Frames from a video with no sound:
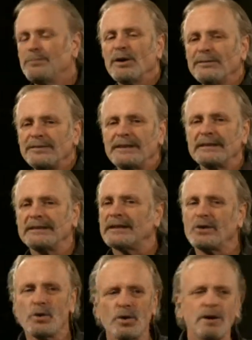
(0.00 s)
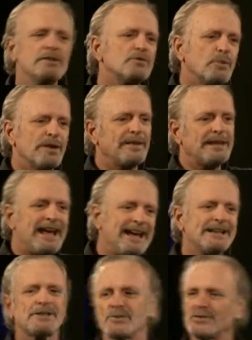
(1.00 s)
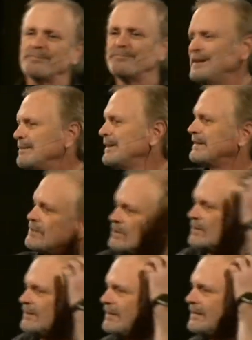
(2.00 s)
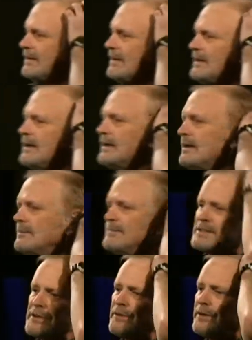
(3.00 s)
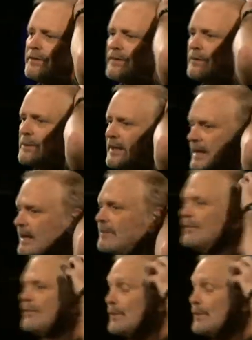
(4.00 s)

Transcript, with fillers: perfectly accords with extra biblical material that we have.